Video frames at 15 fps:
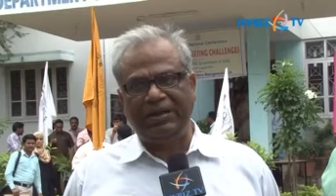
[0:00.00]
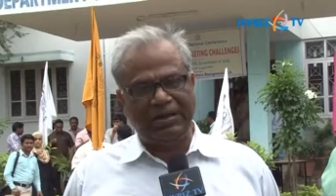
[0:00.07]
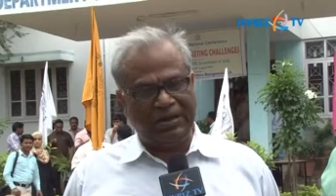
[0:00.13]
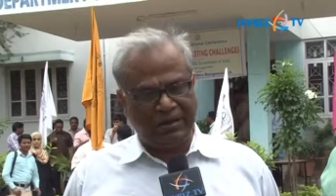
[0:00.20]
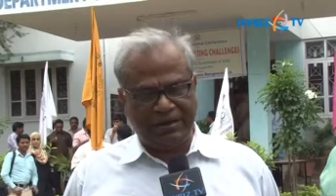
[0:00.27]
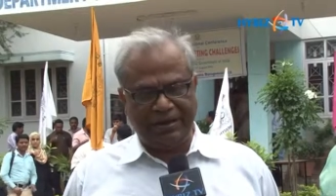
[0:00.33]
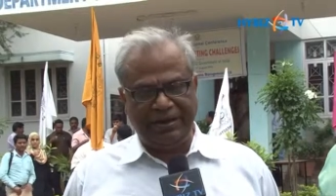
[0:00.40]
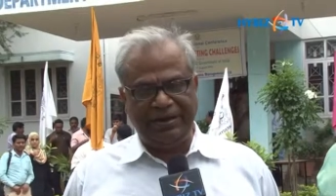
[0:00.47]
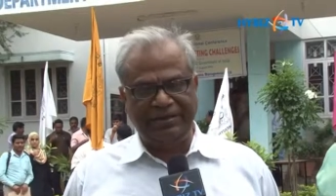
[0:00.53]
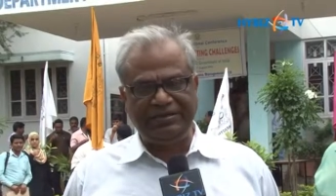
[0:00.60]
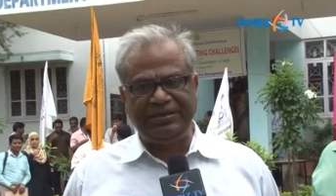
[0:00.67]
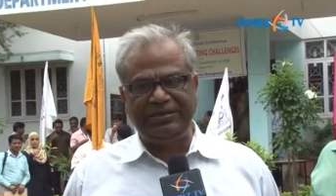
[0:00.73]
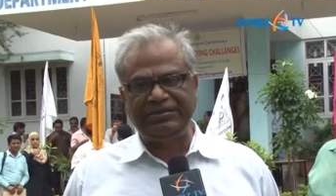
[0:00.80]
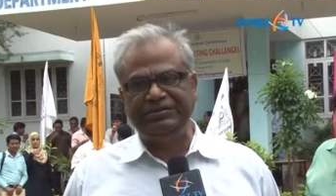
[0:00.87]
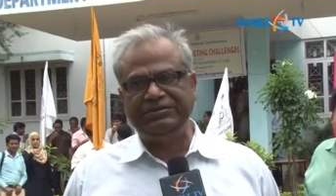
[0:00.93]
are
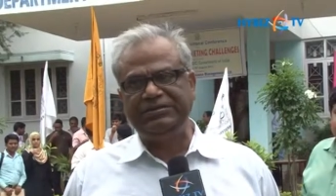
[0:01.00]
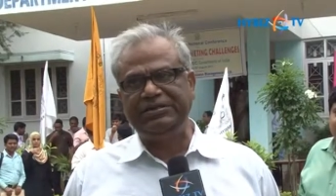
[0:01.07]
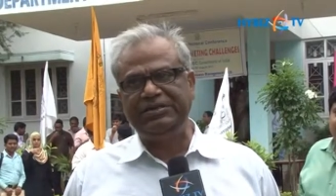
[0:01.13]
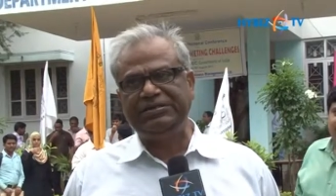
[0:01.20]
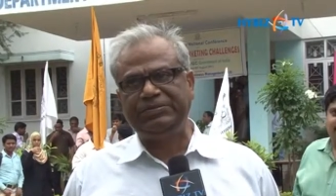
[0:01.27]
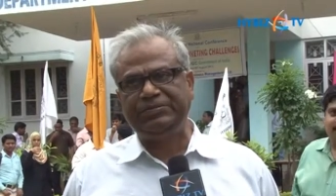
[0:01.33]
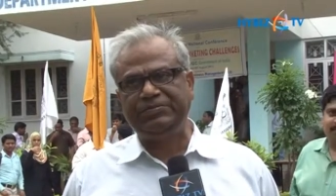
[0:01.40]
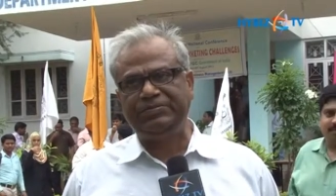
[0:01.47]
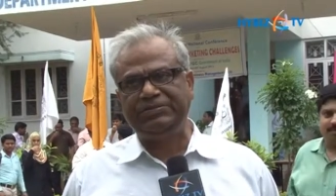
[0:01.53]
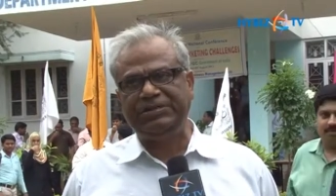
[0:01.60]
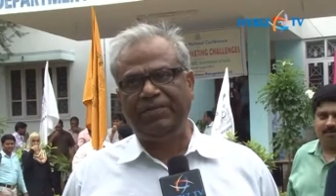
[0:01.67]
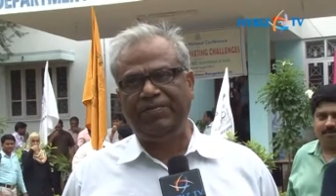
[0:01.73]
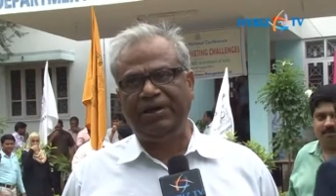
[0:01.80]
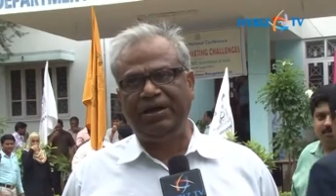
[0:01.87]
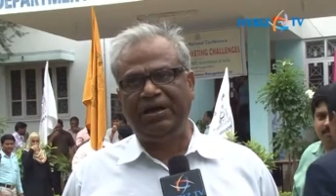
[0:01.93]
organizing this
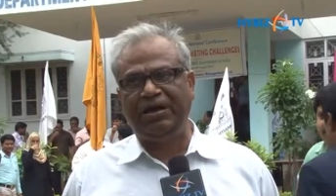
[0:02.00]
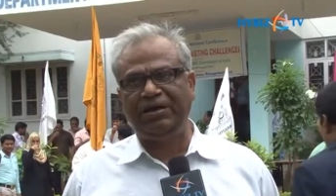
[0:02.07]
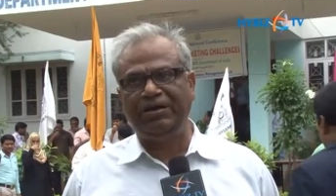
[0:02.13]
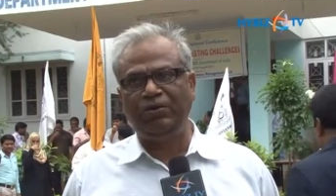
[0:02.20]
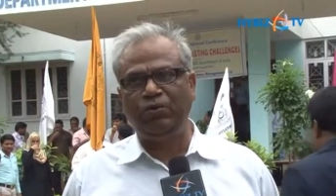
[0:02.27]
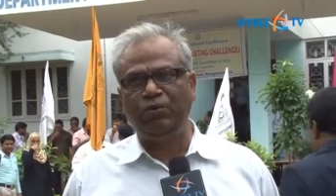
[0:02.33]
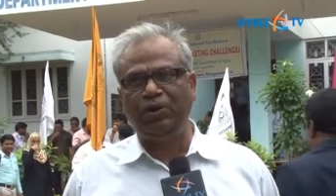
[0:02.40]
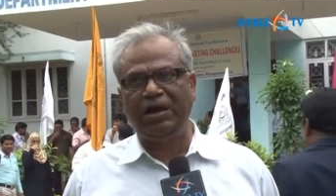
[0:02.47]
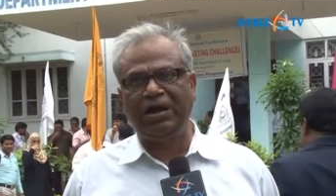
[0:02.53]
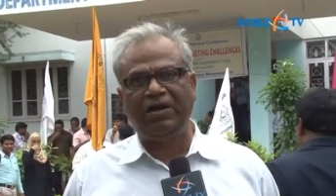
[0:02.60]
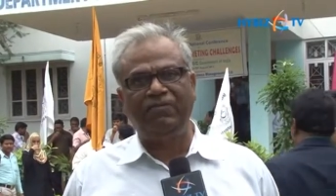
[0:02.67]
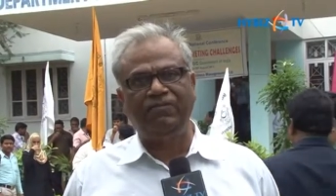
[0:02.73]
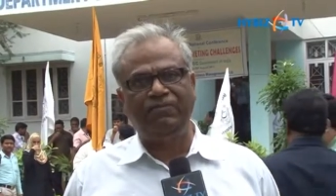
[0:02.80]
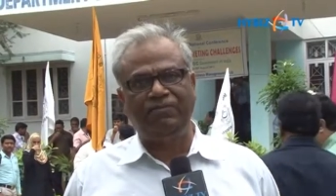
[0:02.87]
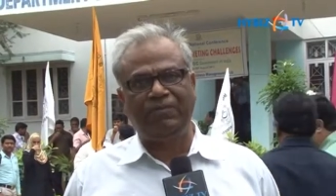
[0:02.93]
seminar, New Era
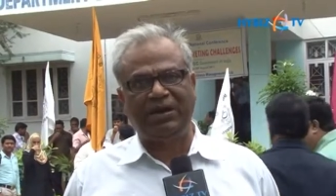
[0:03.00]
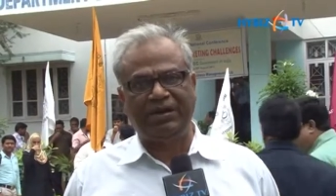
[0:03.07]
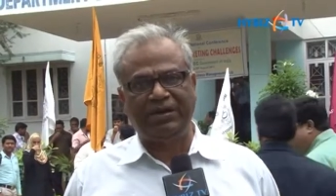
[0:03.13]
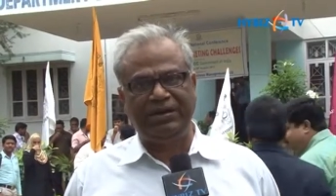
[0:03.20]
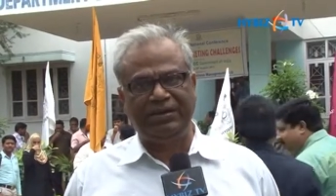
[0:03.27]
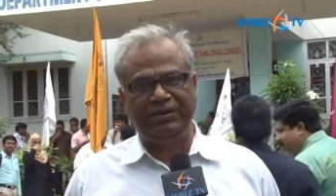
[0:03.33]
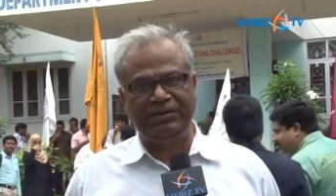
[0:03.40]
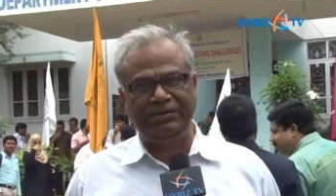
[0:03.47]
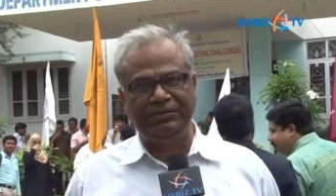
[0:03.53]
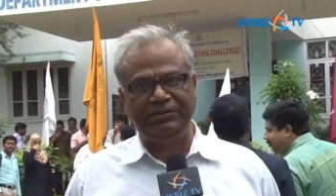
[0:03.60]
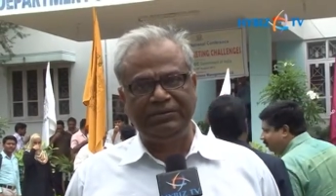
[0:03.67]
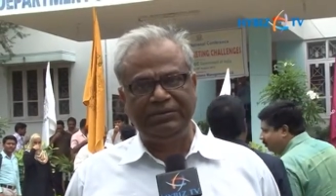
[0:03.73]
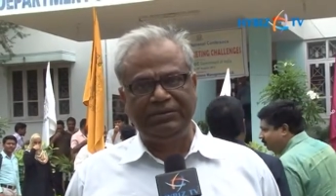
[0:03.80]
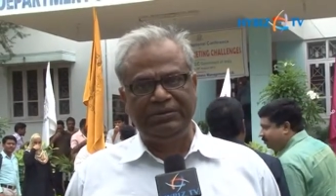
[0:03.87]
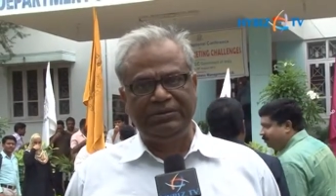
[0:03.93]
of Marketing
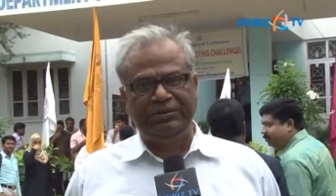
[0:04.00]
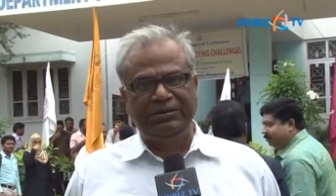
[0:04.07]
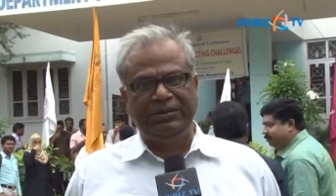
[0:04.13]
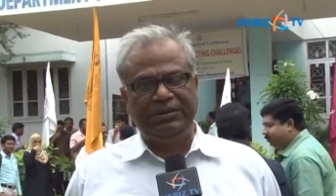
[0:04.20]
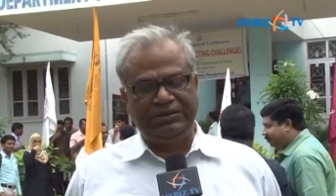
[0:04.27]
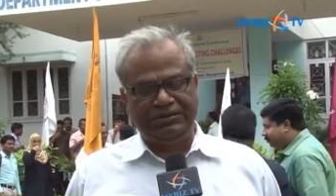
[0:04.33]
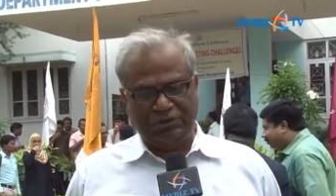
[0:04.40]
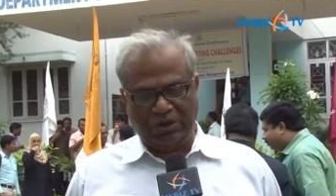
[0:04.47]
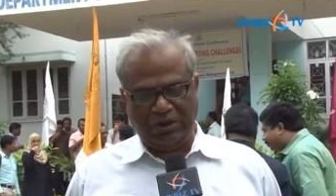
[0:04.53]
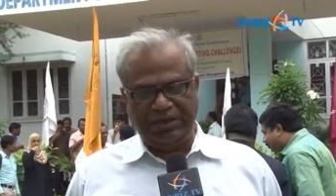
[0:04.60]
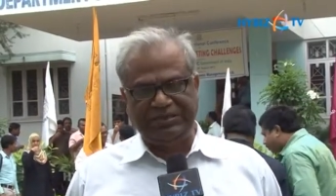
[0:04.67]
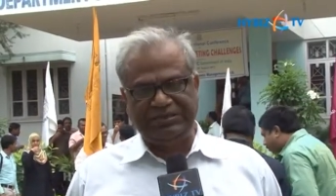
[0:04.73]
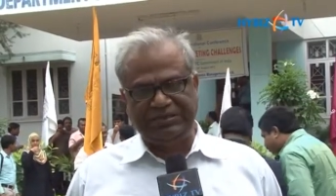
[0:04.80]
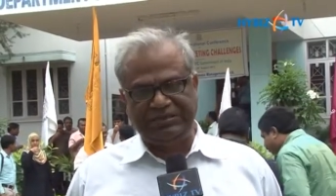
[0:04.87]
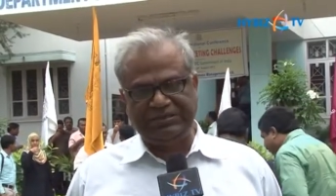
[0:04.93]

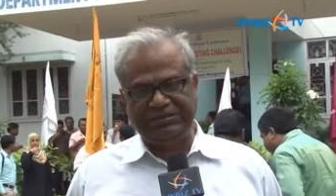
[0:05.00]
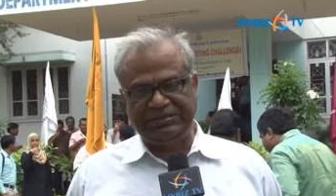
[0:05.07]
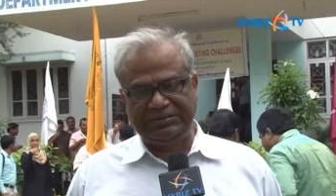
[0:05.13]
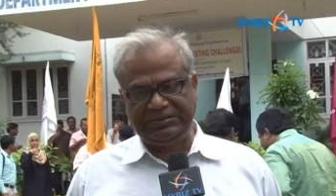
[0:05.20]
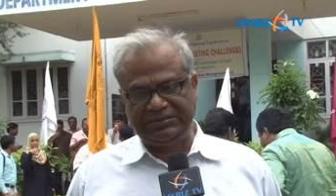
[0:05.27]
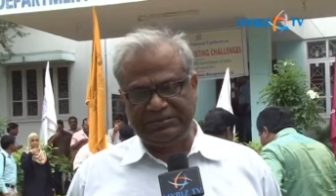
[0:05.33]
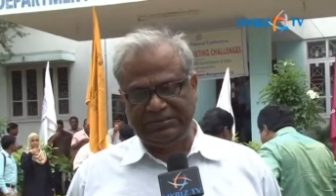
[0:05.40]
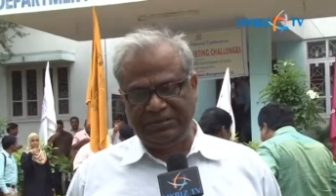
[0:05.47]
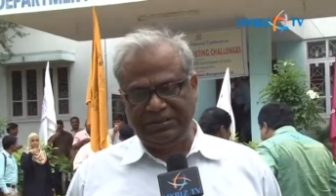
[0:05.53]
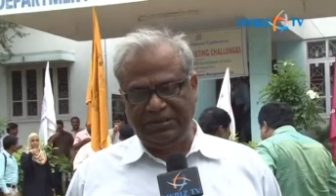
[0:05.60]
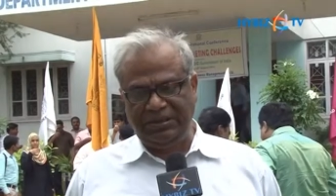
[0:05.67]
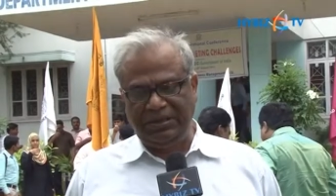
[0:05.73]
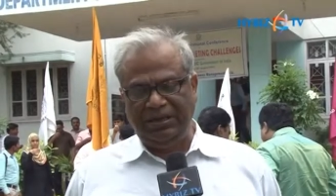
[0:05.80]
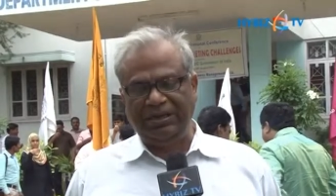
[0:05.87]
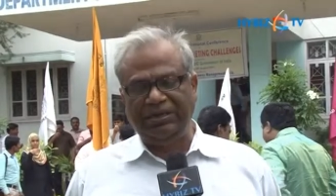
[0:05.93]
Challenges.
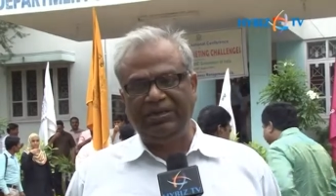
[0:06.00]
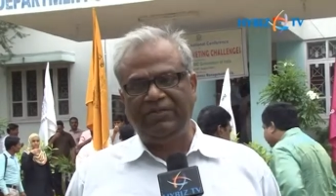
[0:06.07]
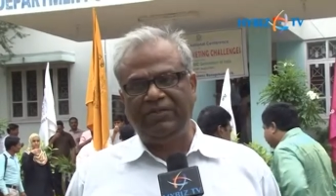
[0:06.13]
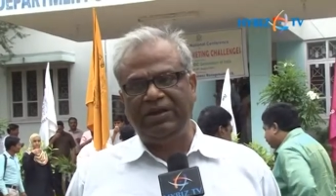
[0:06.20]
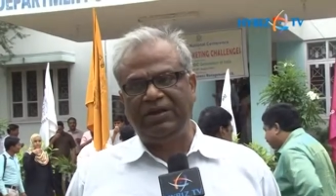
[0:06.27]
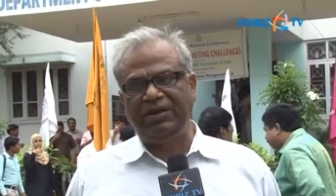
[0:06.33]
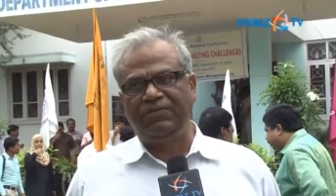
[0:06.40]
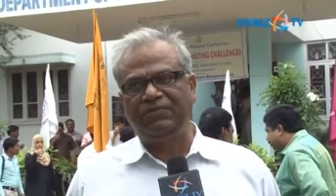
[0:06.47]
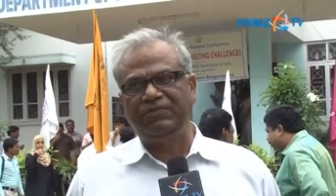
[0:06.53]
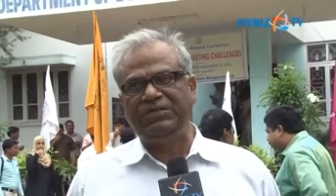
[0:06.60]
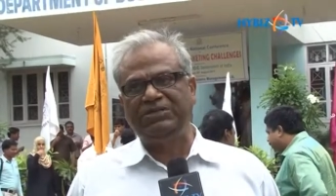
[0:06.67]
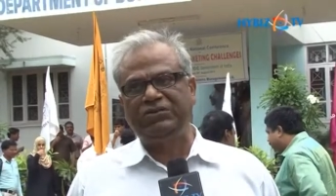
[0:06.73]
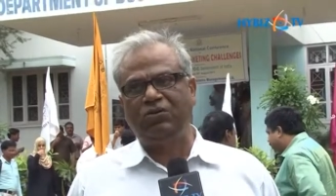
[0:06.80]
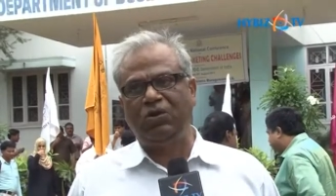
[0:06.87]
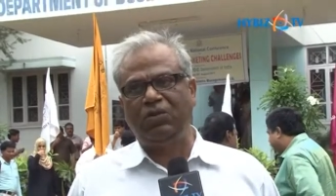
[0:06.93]
In the wake of
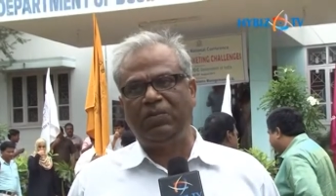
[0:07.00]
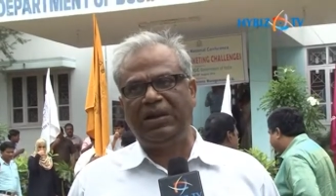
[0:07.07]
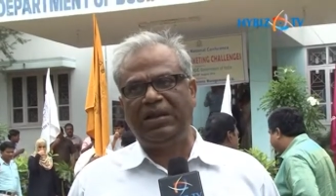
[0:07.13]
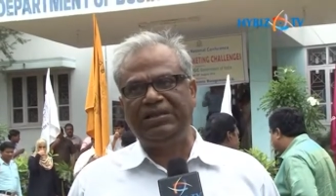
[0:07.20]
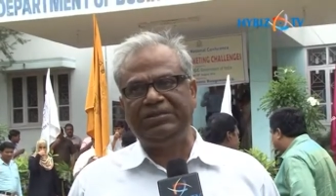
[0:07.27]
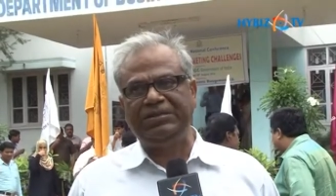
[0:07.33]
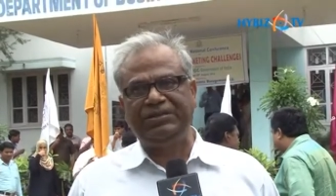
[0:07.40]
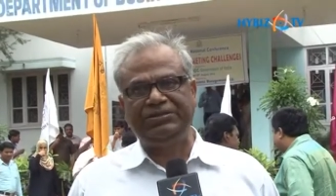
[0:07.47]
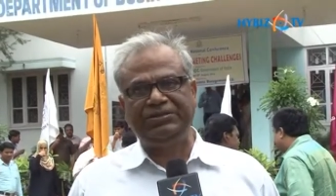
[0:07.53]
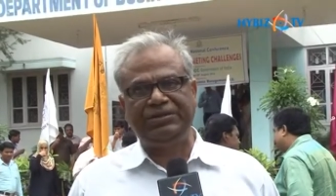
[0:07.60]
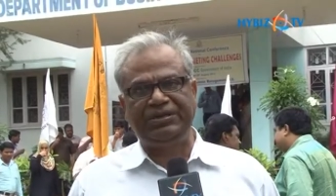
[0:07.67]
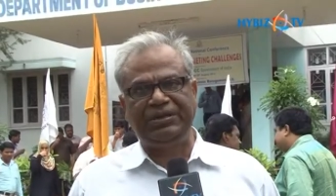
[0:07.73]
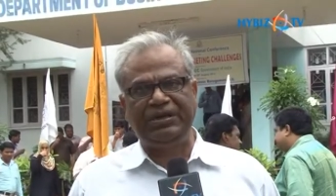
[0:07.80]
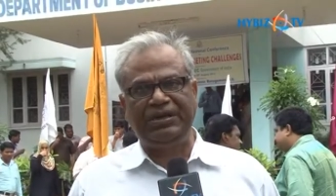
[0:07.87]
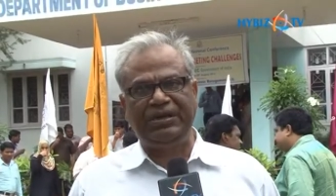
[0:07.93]
this
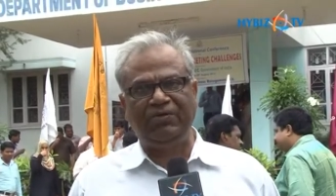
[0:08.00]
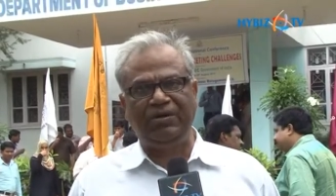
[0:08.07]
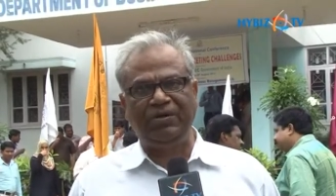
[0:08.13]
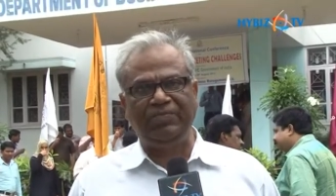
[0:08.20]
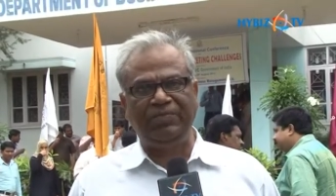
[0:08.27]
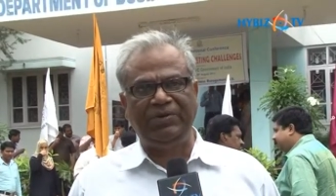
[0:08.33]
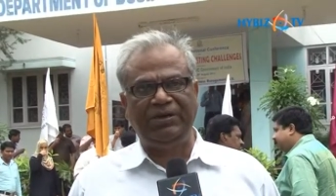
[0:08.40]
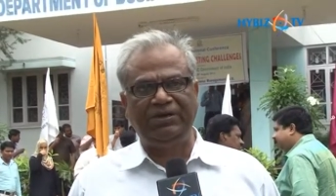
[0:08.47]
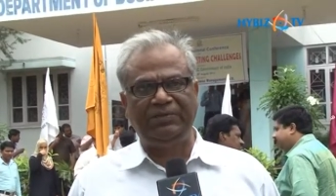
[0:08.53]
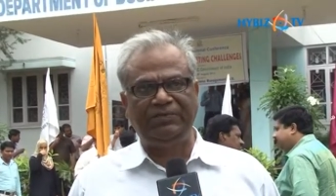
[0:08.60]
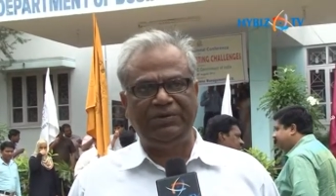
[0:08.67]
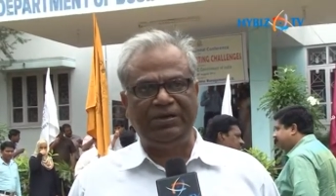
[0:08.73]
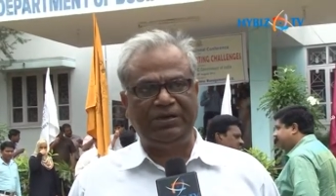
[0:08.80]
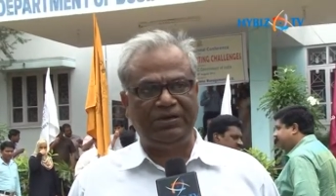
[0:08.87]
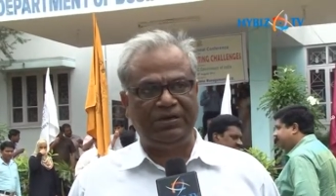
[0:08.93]
globalization and development
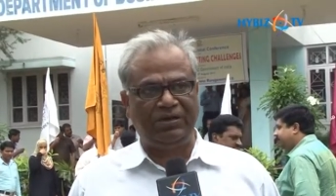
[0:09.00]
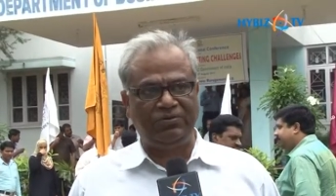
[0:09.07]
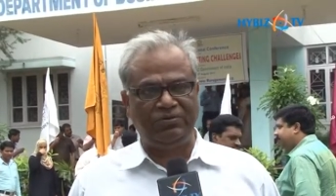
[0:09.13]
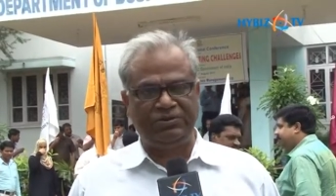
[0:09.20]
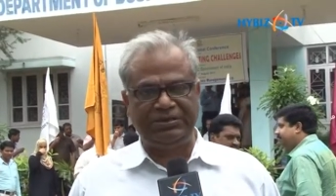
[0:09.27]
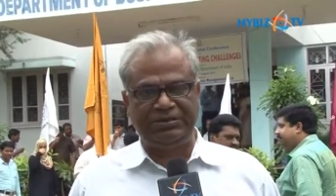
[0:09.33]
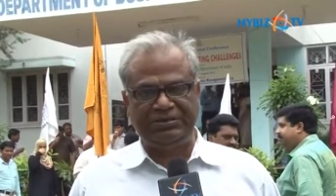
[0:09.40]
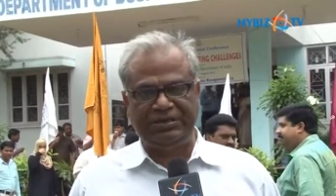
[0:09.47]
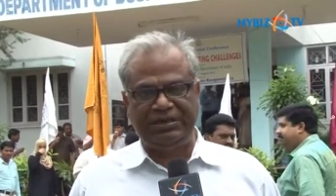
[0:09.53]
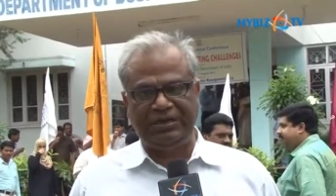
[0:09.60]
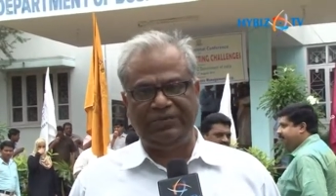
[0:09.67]
of technologies and